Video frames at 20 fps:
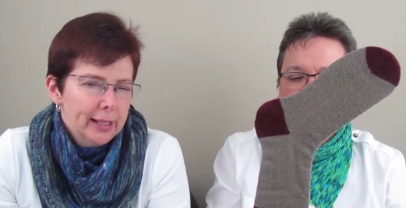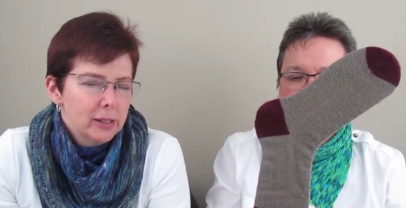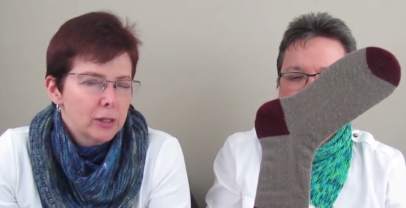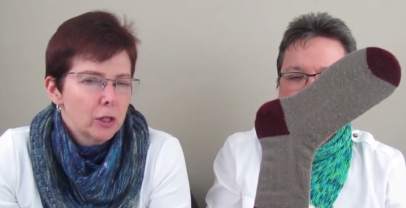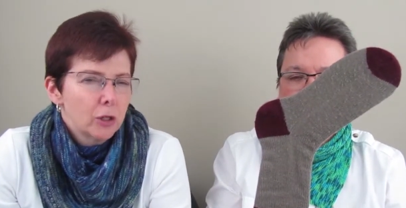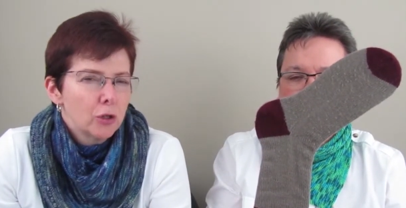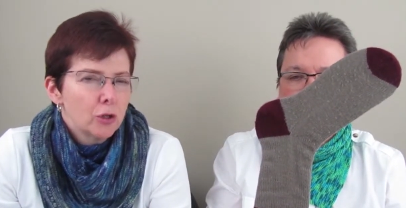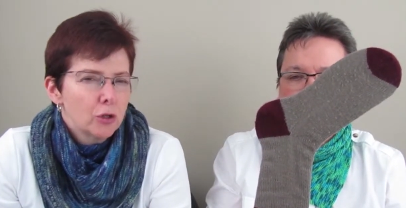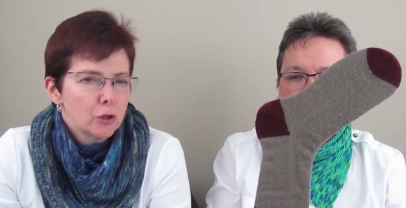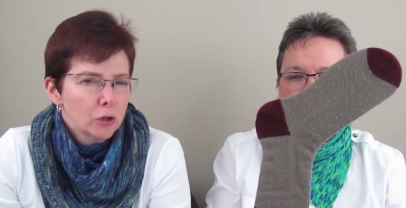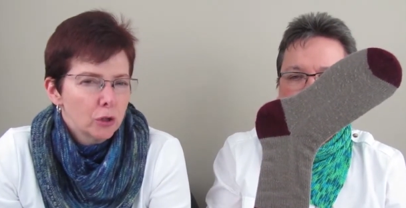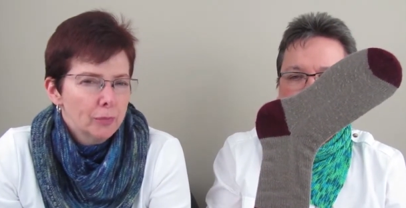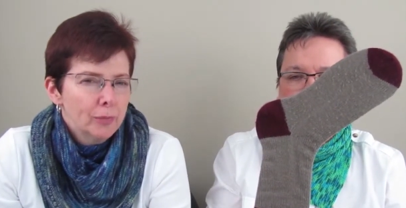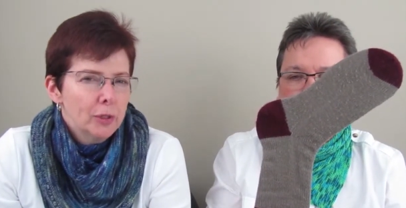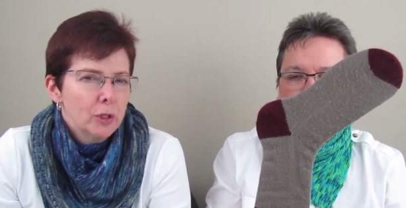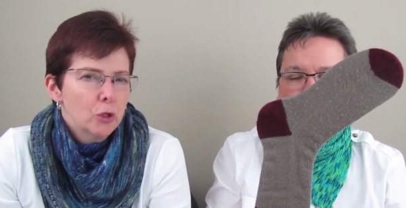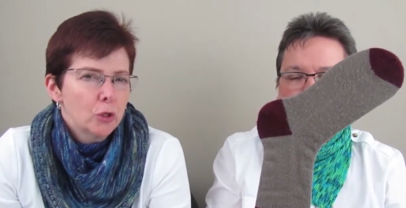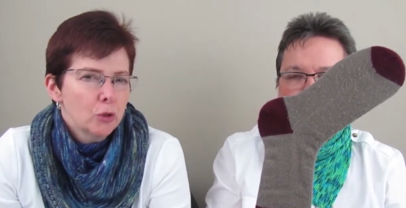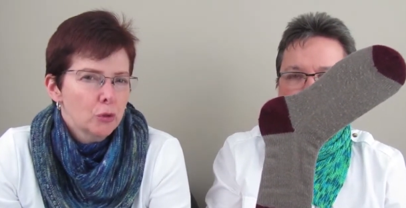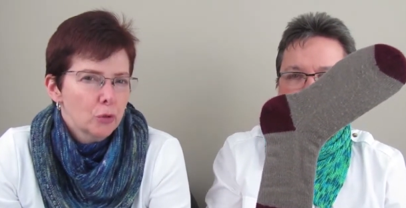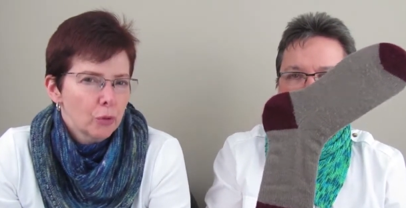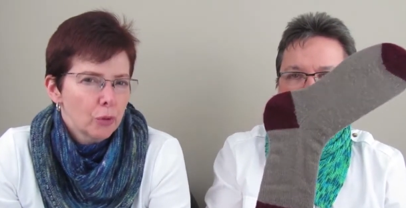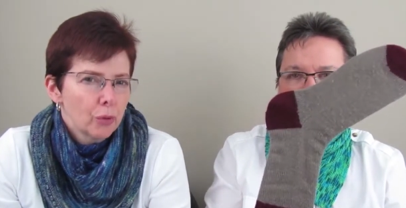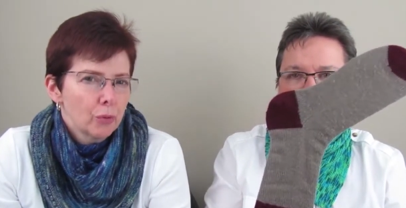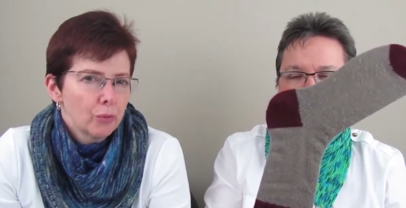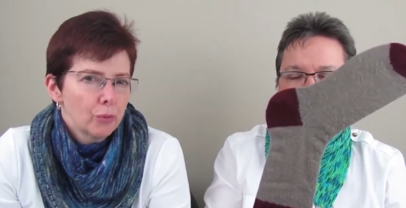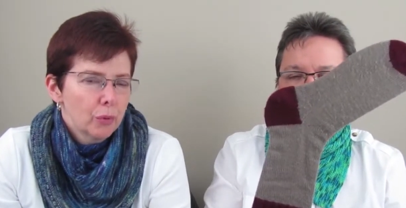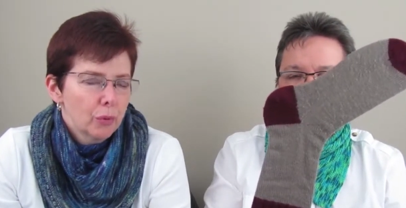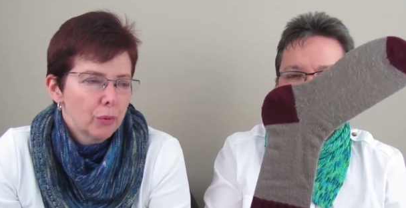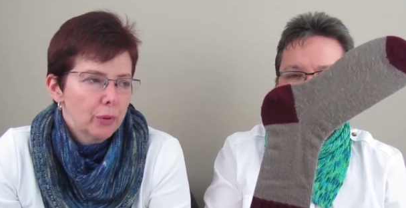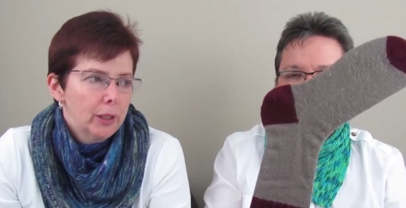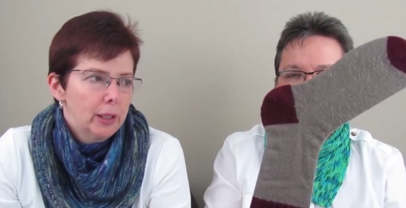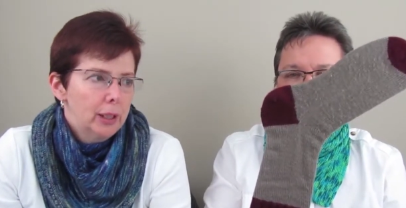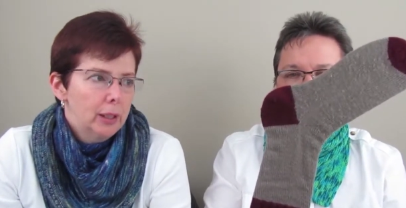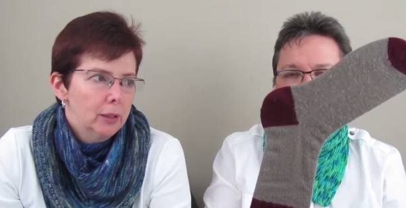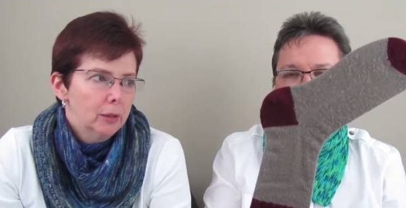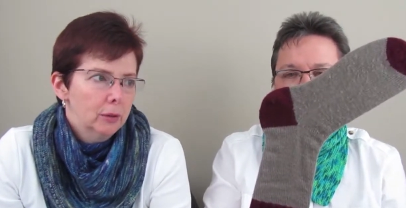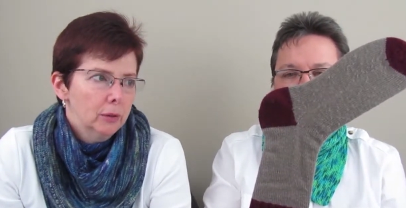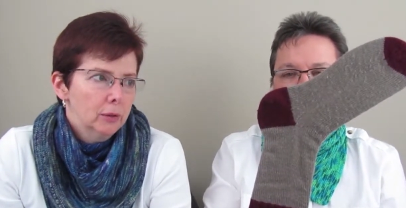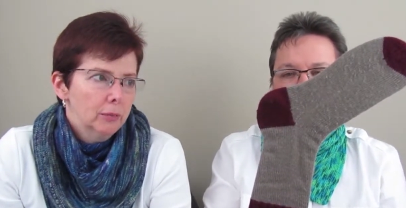Speaker 1: It's a German short row
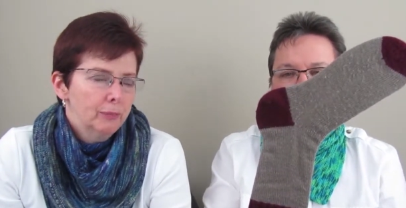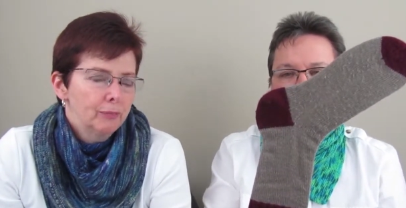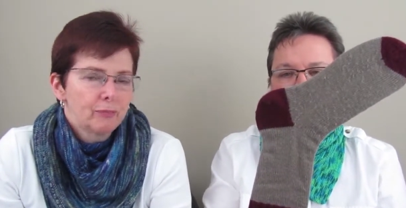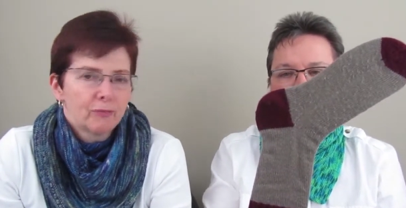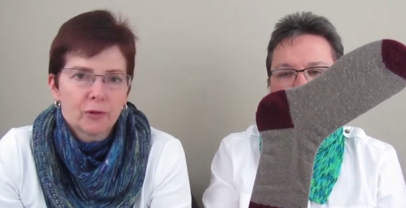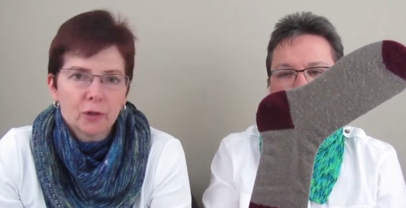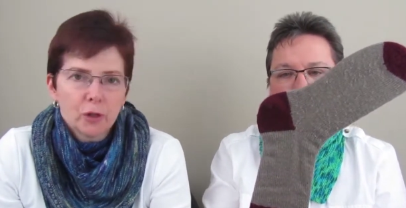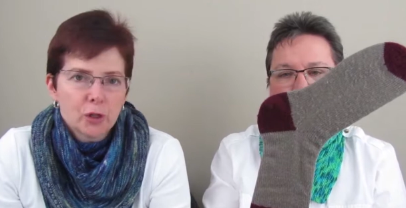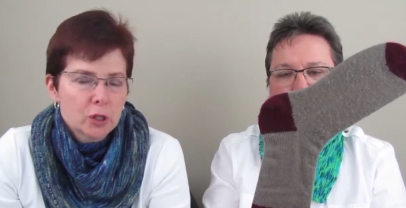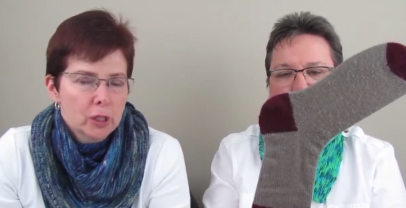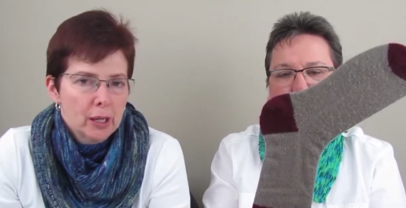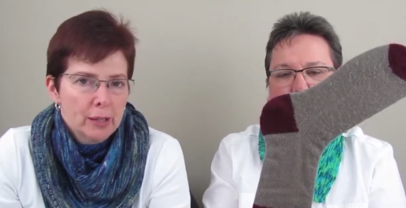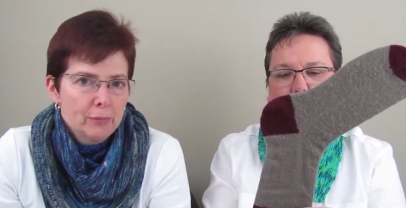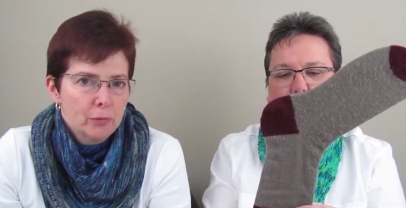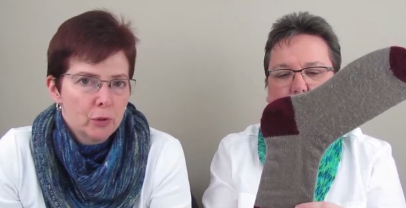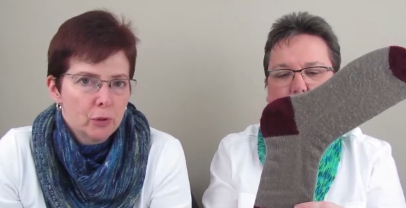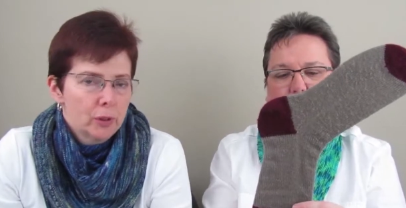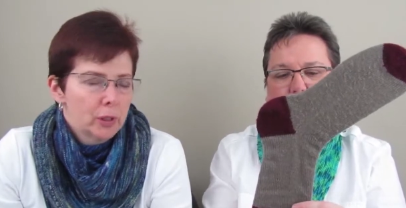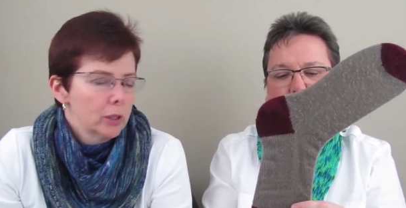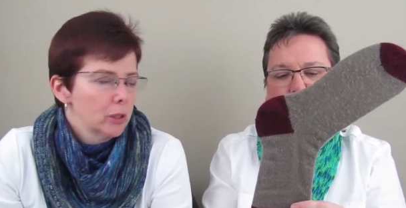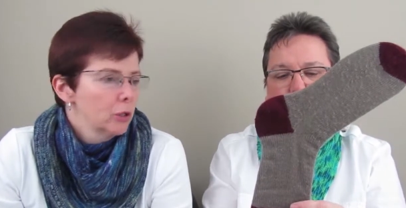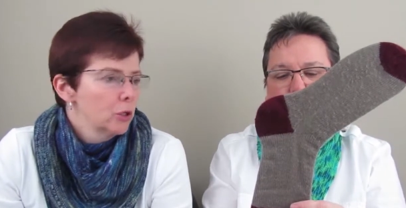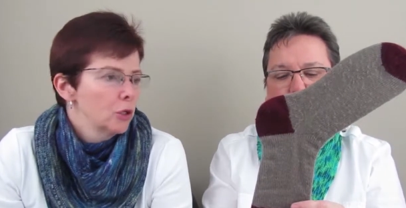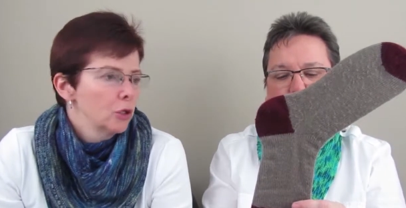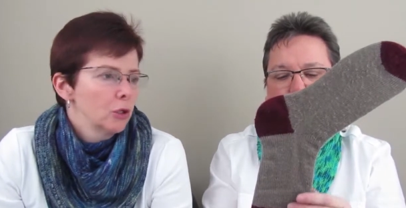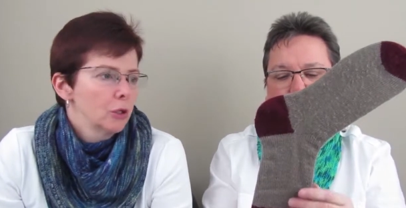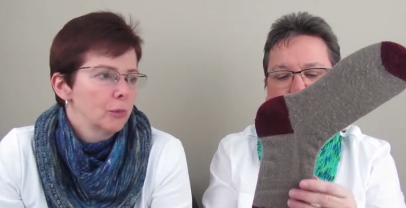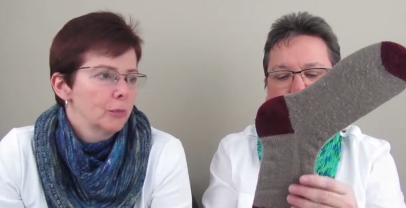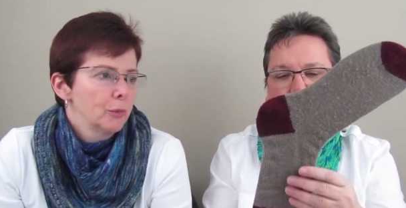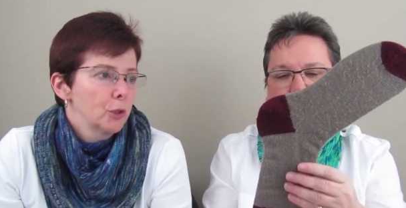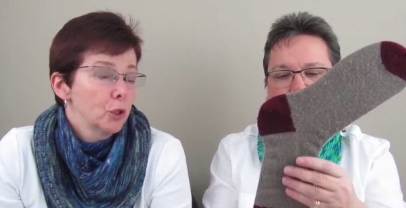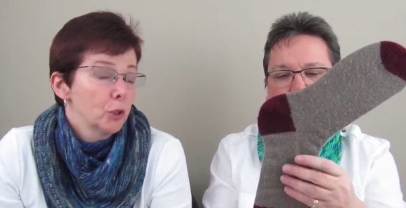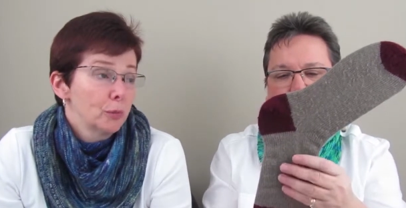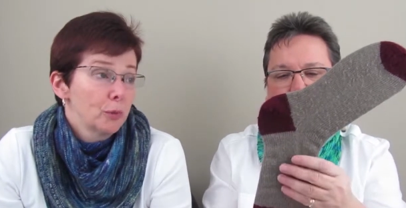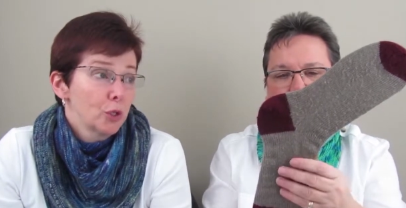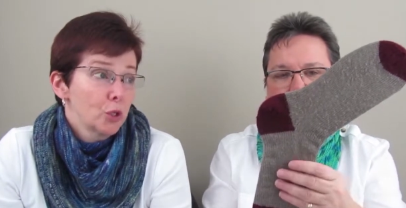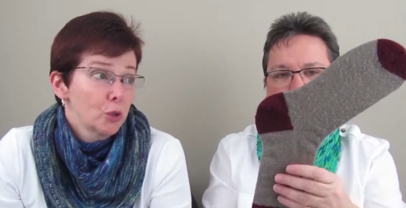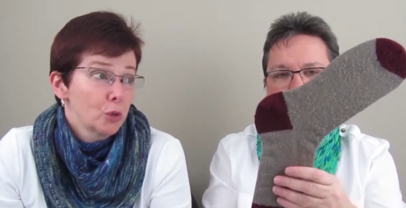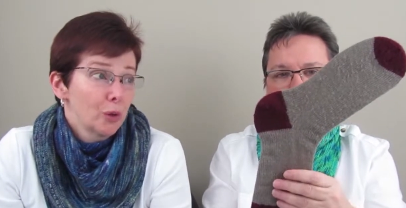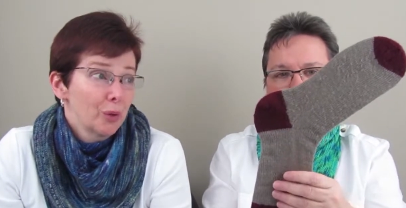heel first time during
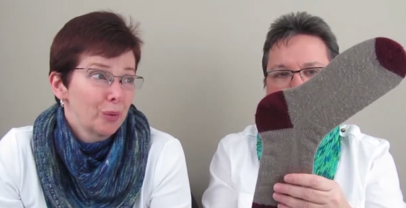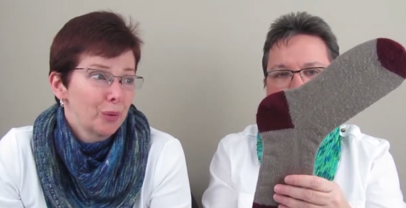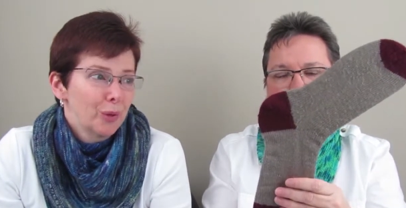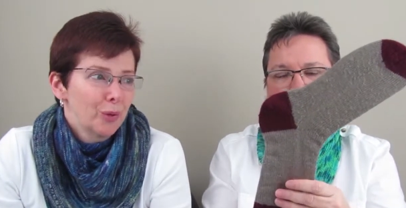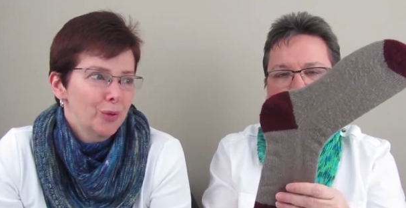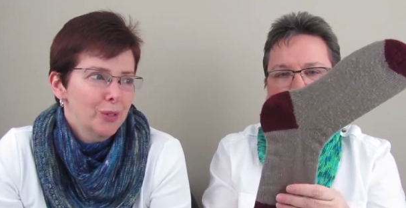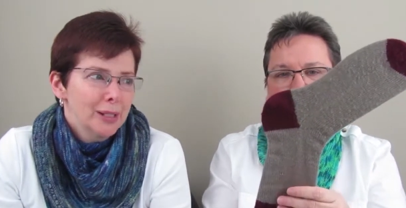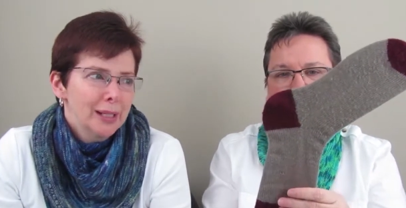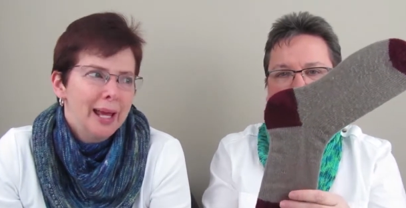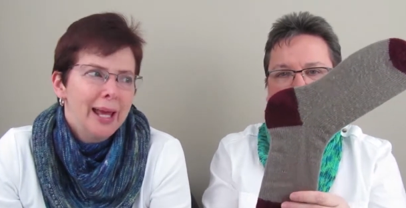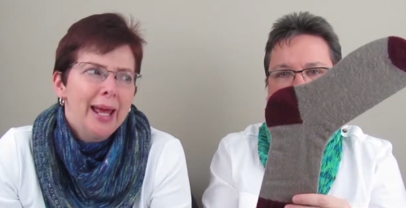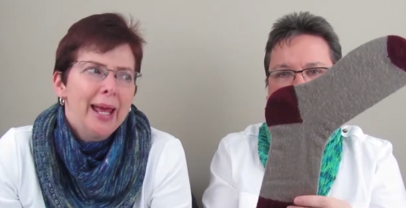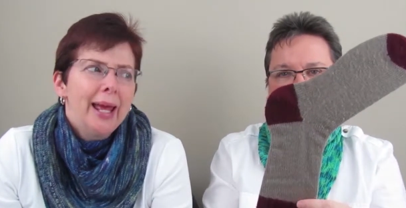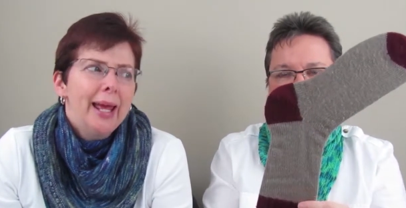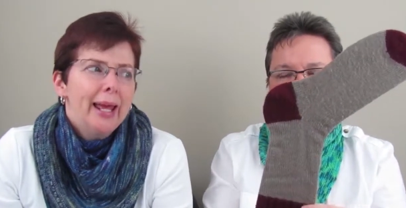German short rows.